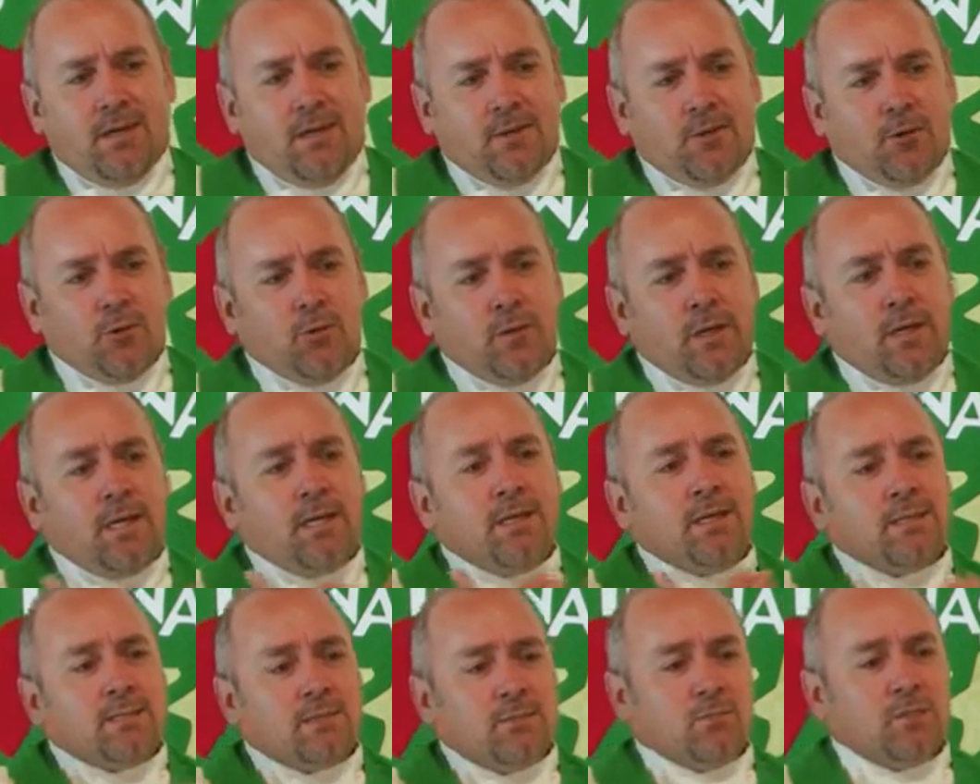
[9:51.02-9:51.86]
Are there
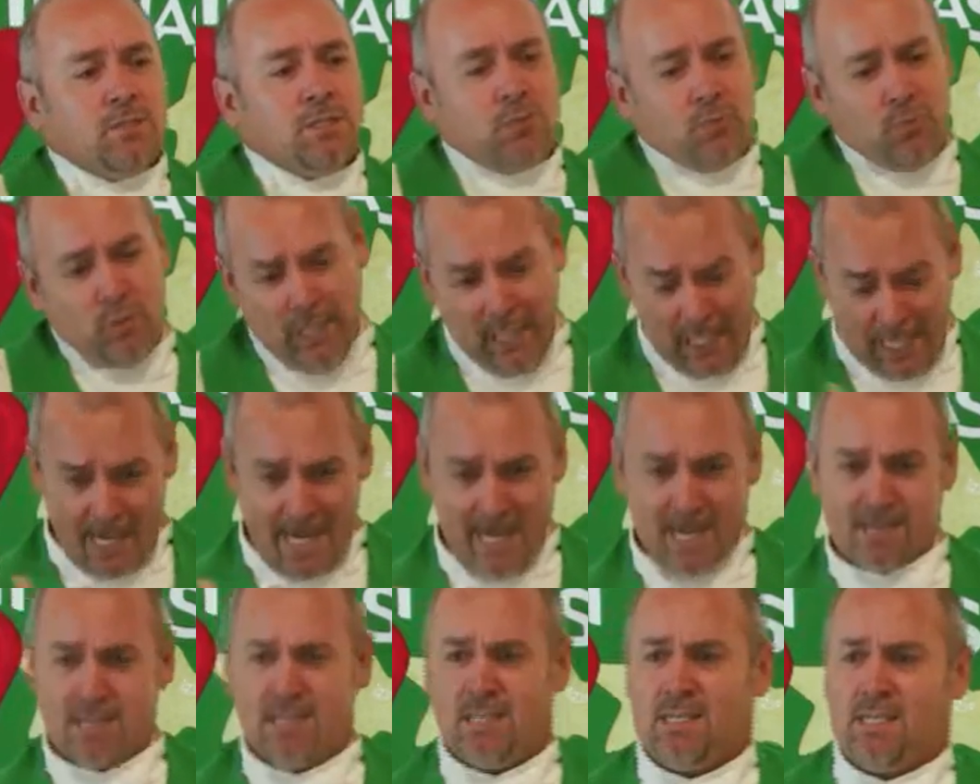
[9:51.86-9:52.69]
ways in which we
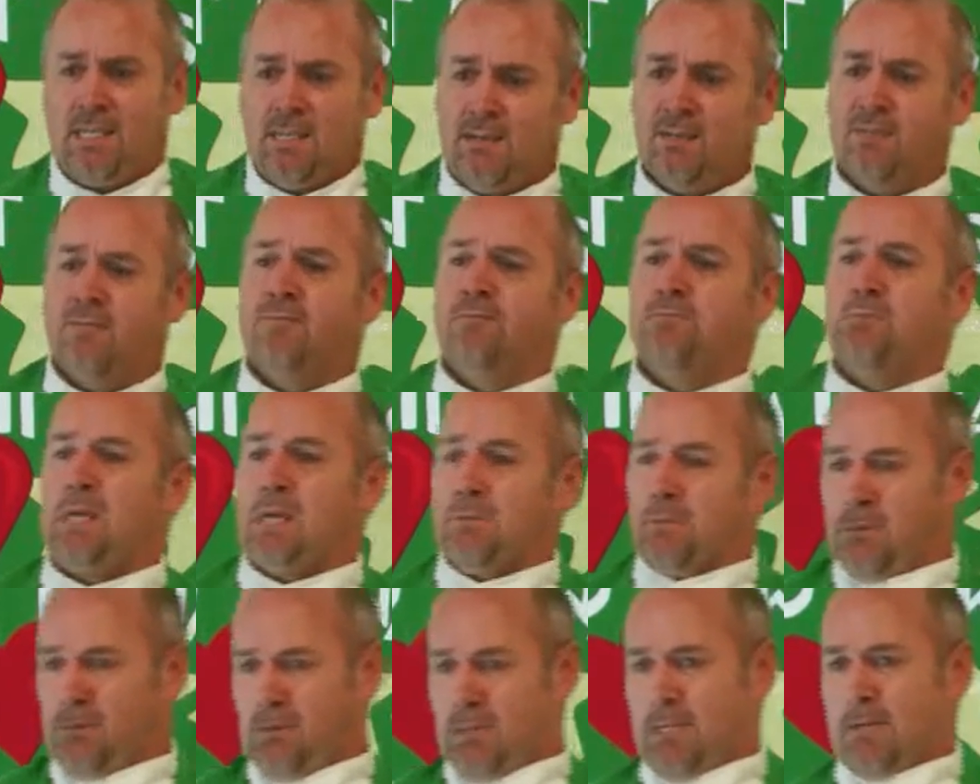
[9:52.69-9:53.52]
act that give
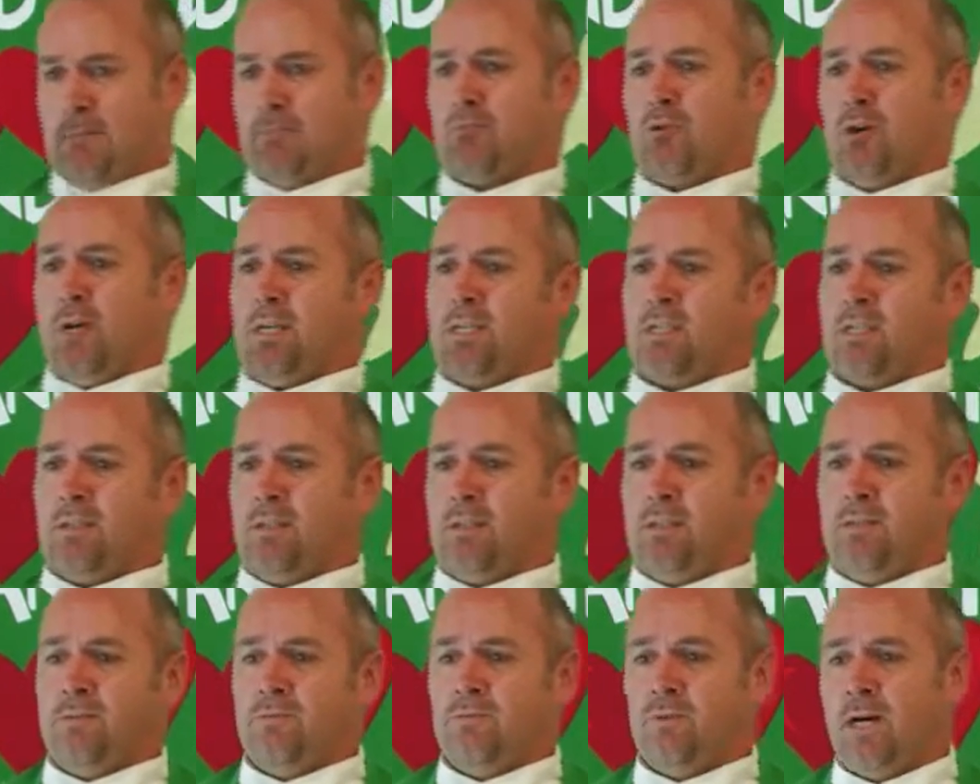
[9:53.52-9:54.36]
people the
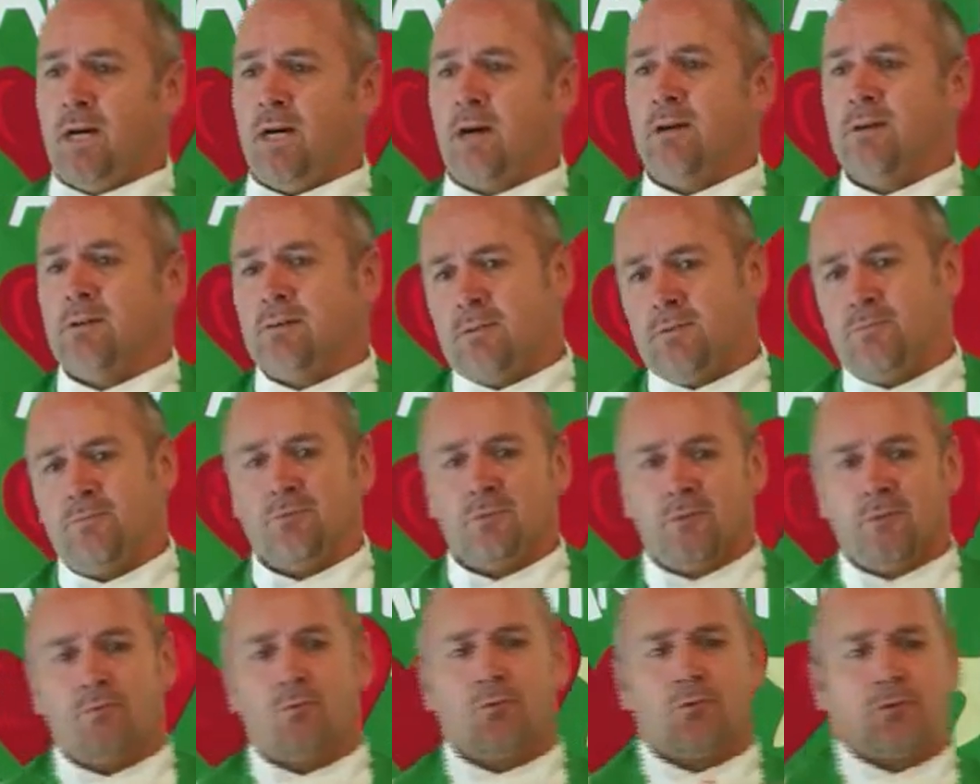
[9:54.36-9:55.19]
impression, well,
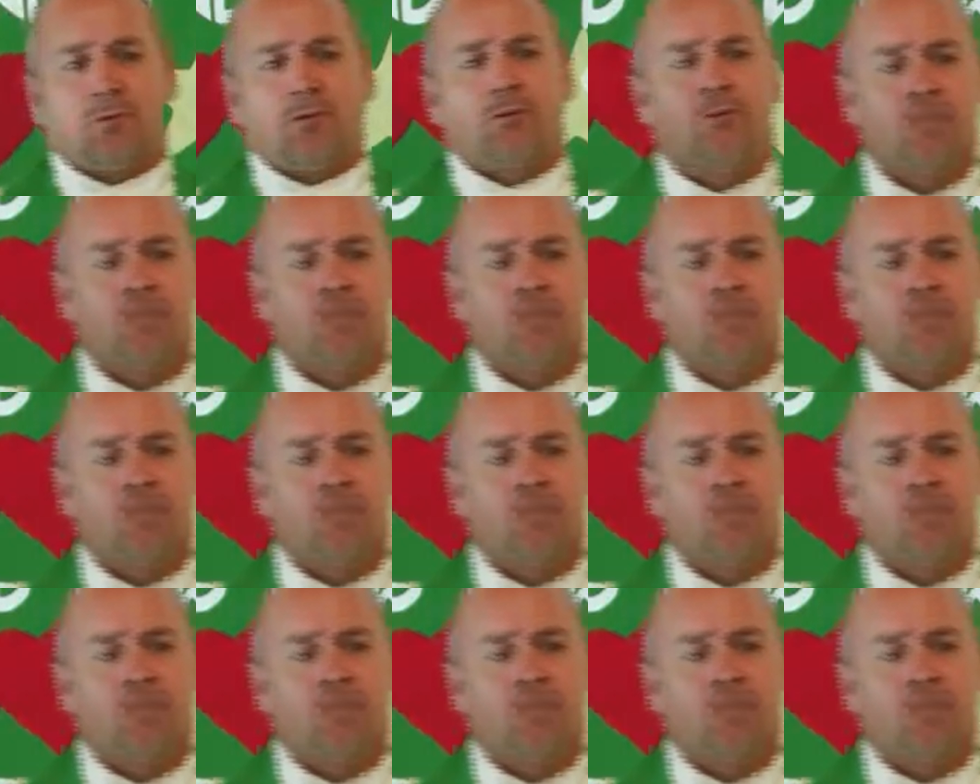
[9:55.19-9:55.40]
we're